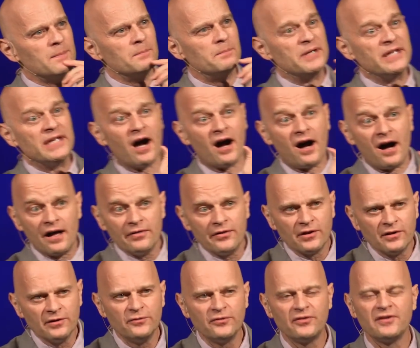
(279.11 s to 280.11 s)
beyond
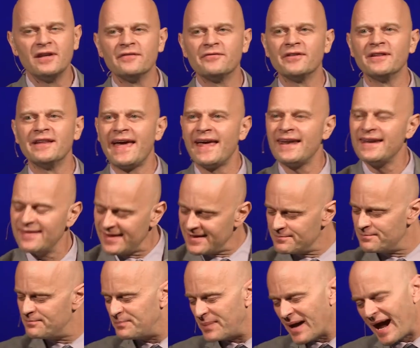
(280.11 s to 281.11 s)
the losing of the land and
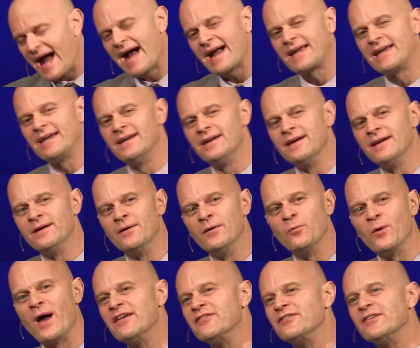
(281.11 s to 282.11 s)
then back
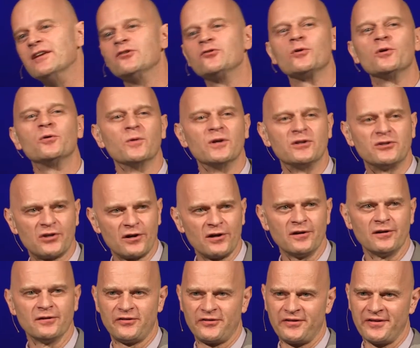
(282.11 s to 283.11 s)
as Israel
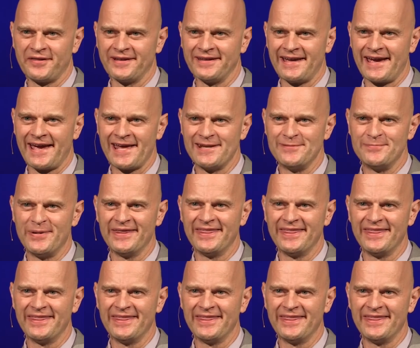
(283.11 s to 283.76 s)
returns to the land.